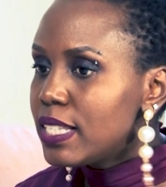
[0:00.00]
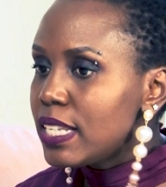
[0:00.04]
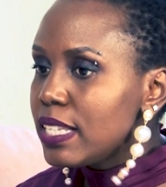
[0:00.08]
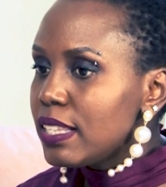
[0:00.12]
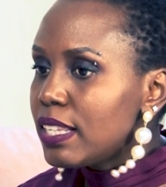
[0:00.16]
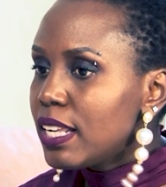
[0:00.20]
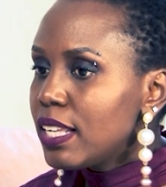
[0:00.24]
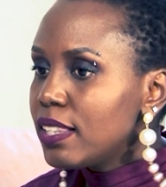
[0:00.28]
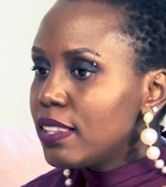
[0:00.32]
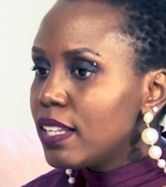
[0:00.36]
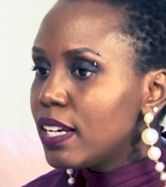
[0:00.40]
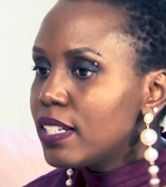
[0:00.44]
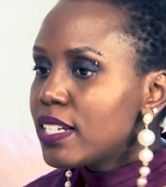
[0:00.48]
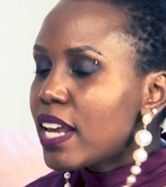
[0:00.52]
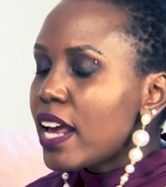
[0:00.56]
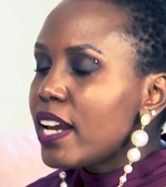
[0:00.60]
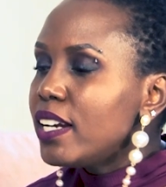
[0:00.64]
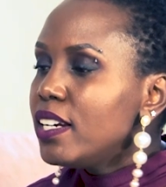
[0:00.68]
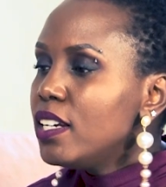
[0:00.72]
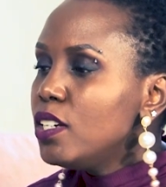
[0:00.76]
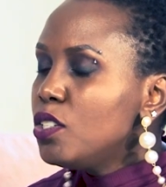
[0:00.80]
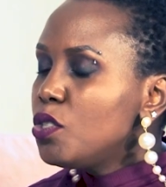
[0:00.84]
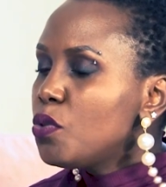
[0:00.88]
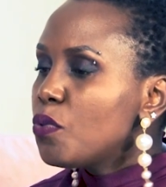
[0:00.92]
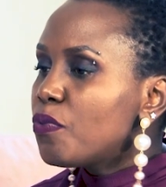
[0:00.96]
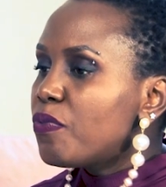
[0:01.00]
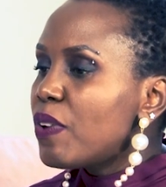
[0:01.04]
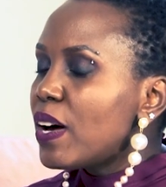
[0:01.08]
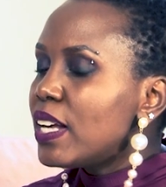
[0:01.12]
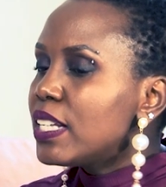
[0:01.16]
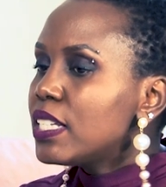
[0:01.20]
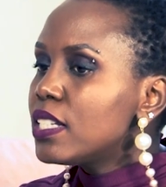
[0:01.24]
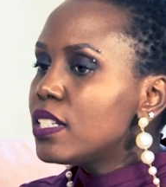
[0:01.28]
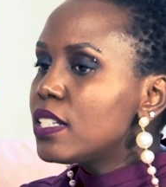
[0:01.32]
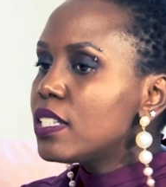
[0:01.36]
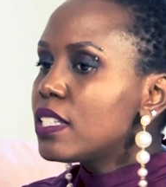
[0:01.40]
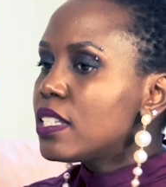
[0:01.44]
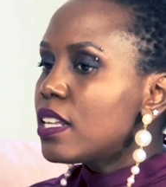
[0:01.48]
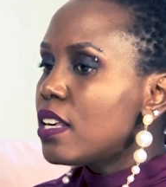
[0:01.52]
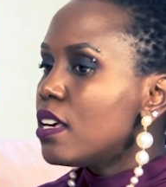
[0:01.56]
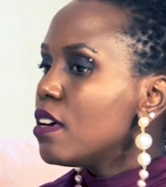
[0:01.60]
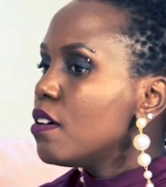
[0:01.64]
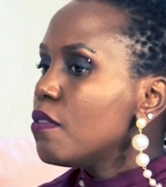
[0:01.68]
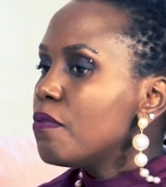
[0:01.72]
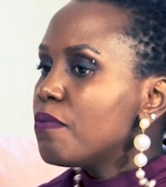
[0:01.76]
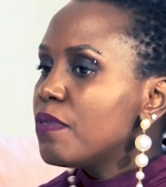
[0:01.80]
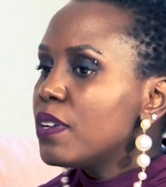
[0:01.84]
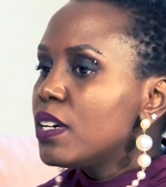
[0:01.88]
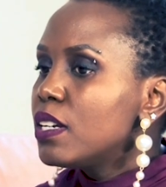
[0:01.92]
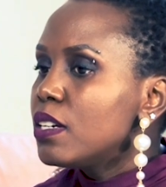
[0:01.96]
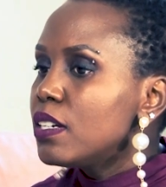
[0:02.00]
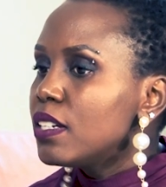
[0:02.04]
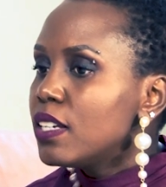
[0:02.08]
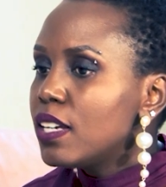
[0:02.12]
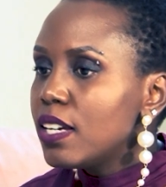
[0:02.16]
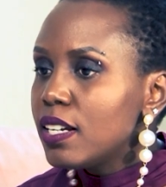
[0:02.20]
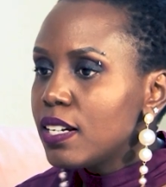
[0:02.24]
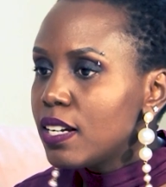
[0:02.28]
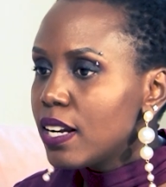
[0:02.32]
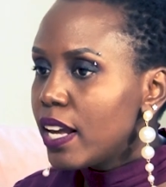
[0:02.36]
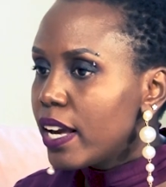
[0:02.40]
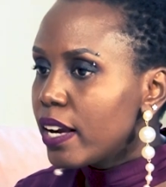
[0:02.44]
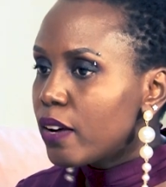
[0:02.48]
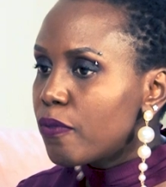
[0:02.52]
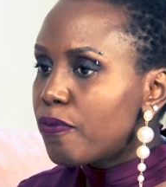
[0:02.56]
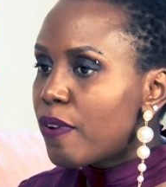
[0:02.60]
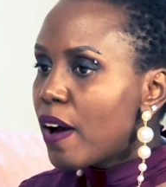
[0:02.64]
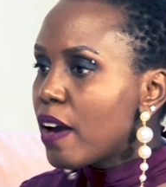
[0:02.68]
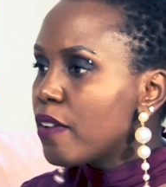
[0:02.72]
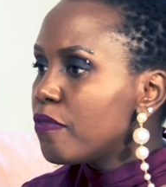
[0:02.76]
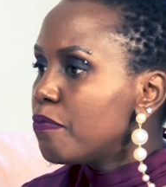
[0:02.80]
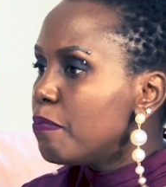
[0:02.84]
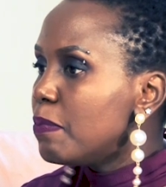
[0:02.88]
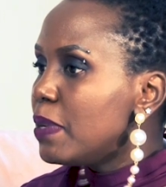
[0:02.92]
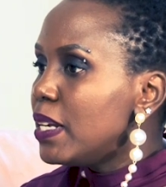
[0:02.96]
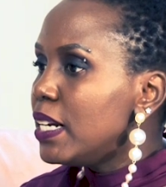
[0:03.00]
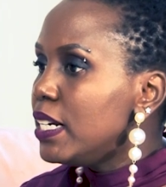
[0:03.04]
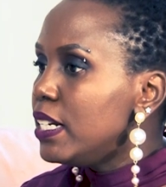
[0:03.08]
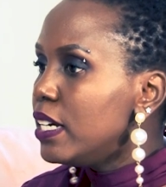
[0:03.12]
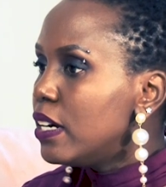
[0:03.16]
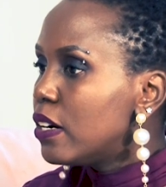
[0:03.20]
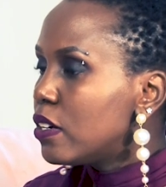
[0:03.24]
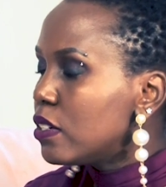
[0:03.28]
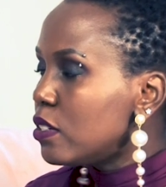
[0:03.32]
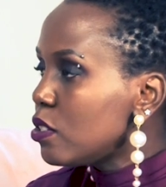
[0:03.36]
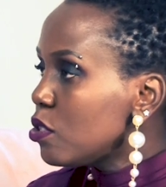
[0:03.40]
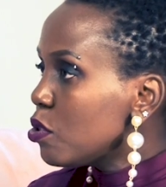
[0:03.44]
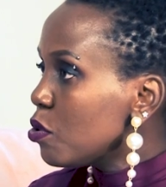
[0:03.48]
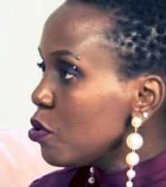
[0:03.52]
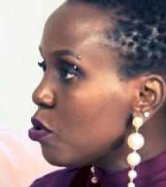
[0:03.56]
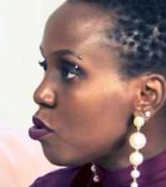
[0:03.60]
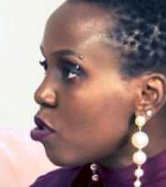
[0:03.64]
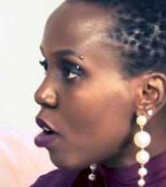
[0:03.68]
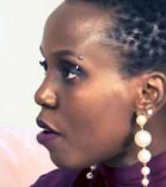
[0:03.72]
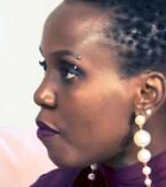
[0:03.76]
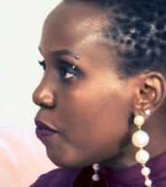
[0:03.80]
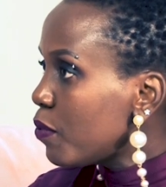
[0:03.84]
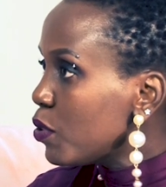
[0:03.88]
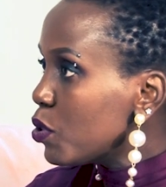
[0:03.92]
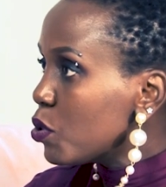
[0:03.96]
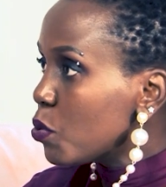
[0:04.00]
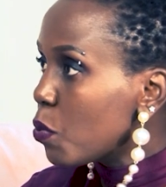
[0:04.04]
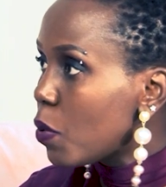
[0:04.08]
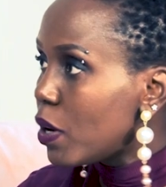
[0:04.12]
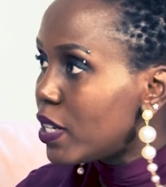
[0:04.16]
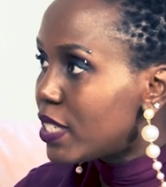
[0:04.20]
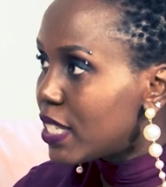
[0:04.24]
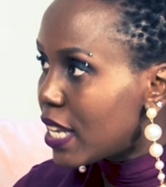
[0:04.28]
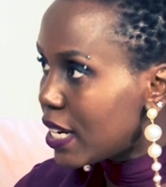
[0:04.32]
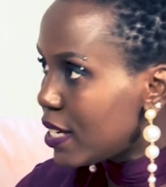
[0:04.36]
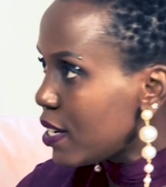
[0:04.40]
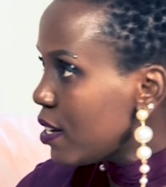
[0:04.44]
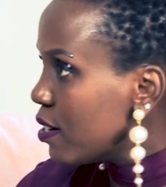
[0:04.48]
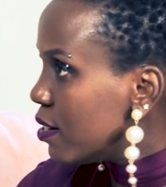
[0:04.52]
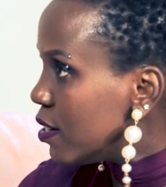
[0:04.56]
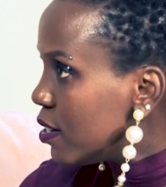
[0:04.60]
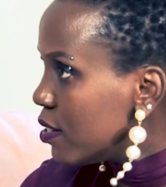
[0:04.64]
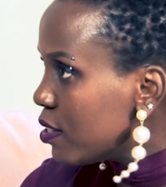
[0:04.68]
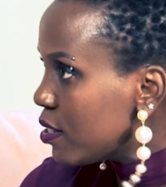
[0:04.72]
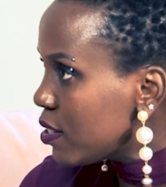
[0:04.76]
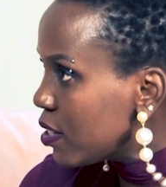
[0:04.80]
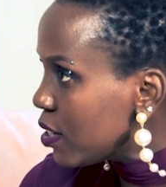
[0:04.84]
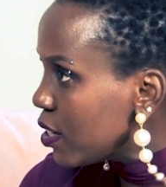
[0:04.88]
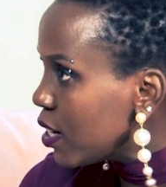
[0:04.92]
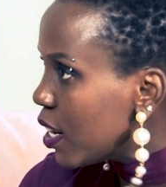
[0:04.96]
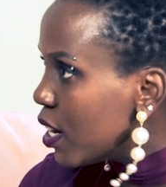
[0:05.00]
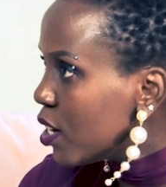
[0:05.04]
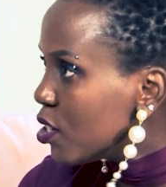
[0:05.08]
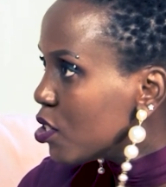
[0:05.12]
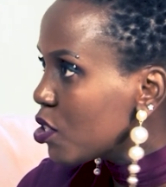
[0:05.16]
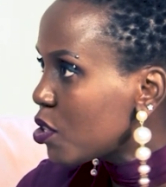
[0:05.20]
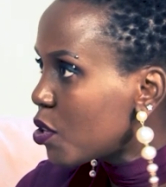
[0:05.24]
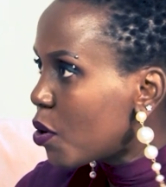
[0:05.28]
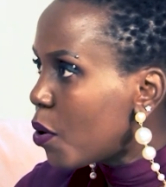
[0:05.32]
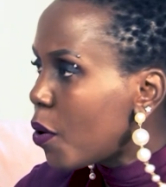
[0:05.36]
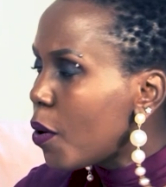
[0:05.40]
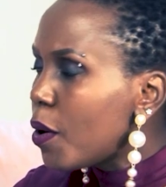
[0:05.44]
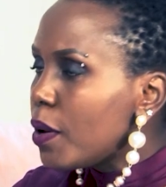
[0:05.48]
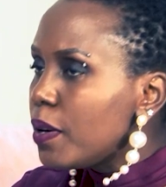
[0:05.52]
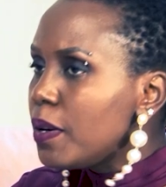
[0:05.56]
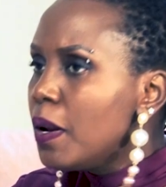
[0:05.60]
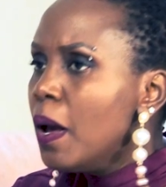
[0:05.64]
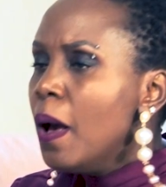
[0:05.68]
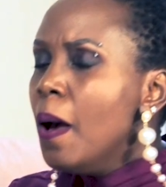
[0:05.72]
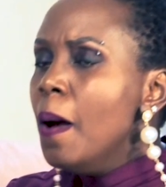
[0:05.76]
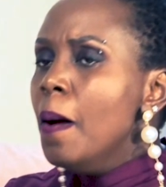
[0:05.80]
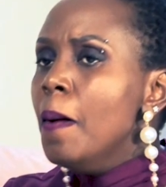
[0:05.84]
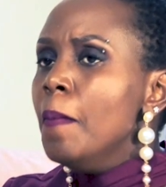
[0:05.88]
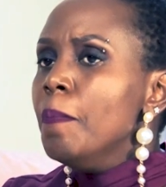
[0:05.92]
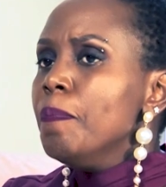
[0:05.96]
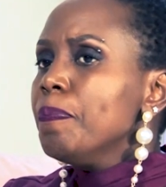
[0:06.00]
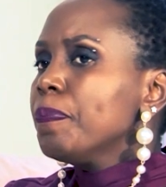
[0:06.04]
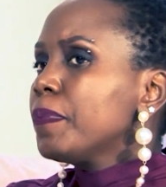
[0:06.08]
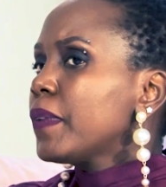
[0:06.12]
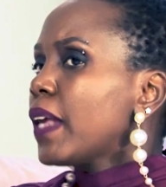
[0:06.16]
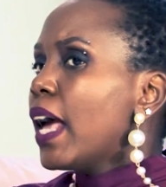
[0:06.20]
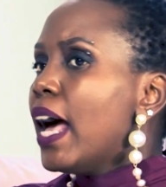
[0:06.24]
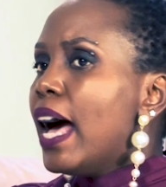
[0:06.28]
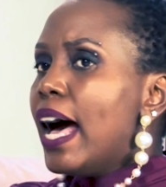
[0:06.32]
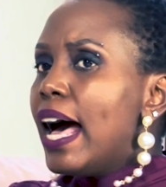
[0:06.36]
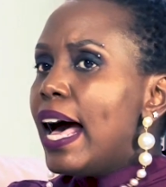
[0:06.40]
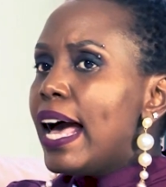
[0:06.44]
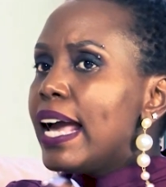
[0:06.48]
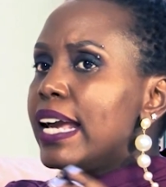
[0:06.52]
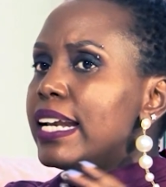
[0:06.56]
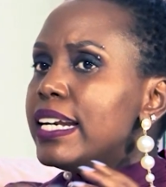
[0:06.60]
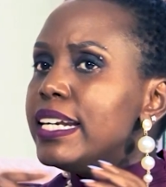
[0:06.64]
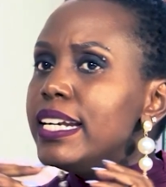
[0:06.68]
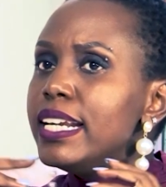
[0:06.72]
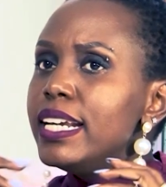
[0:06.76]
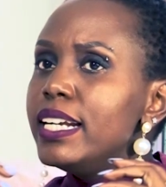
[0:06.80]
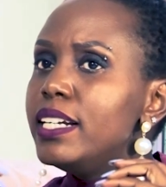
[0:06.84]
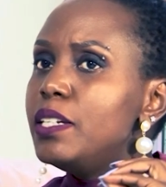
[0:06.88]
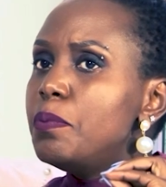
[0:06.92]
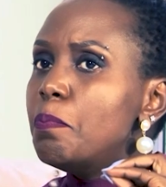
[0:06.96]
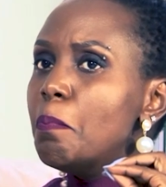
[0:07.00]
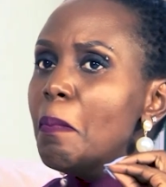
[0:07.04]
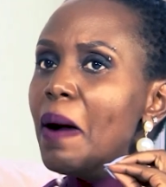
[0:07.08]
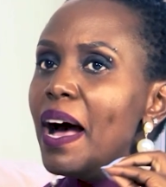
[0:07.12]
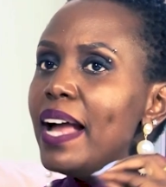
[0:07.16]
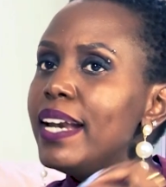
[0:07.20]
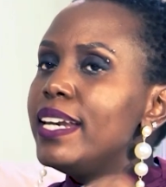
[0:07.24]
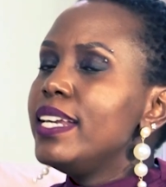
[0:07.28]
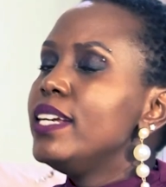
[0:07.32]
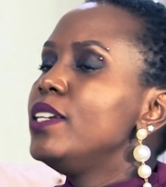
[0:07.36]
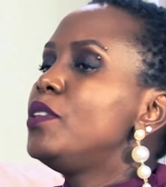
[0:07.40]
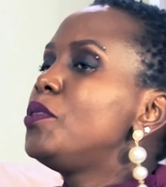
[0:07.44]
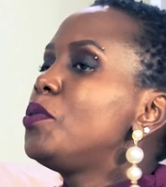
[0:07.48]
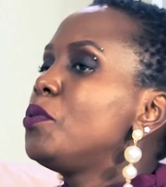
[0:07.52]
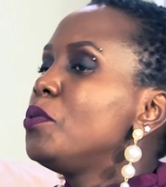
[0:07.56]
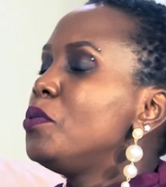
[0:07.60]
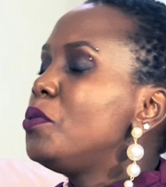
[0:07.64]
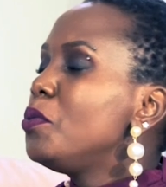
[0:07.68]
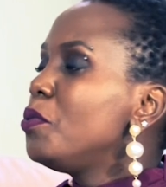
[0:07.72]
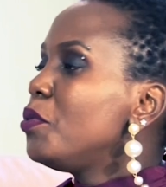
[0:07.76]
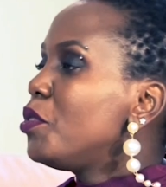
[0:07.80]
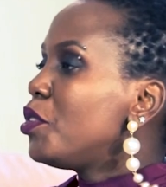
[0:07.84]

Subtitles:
they think that I need to first save and get like 5 million to travel to a certain destination. I need money to do